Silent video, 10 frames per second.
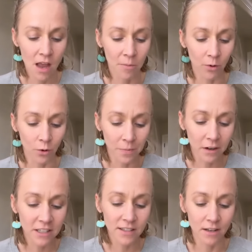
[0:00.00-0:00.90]

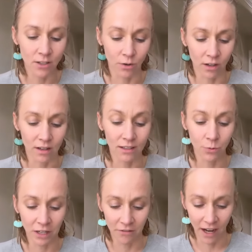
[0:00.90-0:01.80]
blueberries scored
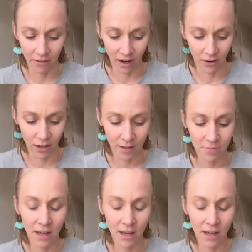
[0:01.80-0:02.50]
2500,